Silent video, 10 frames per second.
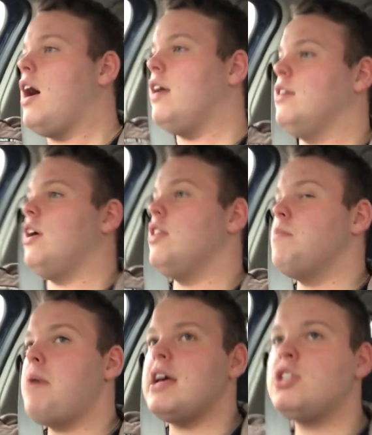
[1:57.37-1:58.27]
And
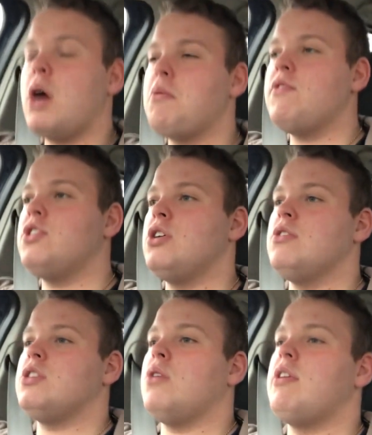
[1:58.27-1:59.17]
the best type of
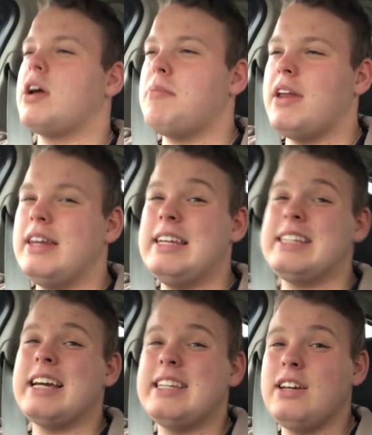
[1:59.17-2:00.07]
insurance I would recommend
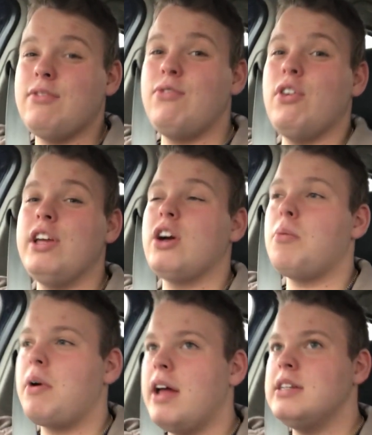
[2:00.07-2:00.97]
is getting fully
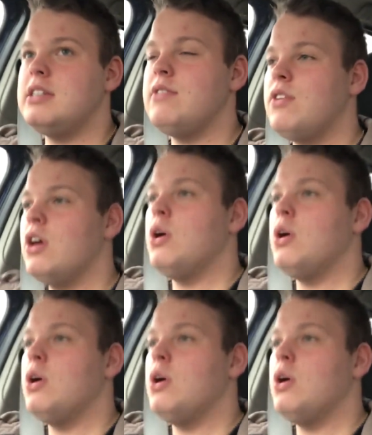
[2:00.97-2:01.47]
comprehensive,